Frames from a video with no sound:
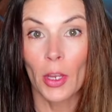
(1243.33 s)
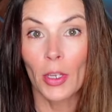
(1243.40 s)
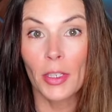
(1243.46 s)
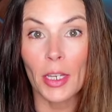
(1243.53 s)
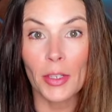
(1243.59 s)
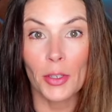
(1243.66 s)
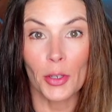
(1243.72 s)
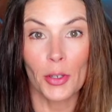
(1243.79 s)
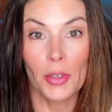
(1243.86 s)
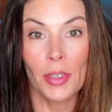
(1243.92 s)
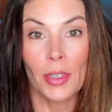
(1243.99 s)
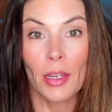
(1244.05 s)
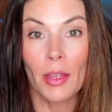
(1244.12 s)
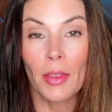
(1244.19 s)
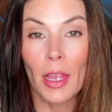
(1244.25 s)

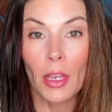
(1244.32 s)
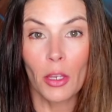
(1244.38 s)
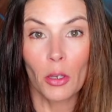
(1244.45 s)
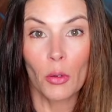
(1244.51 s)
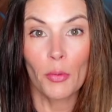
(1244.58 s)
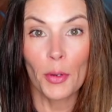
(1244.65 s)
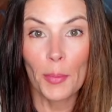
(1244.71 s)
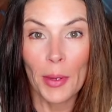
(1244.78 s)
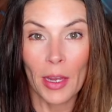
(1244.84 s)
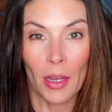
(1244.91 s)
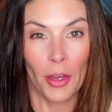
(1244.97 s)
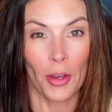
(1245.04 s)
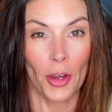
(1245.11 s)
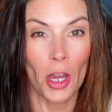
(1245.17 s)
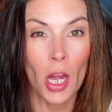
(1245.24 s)
Sudsers, thank you for being
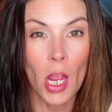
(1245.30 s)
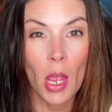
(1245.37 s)
here.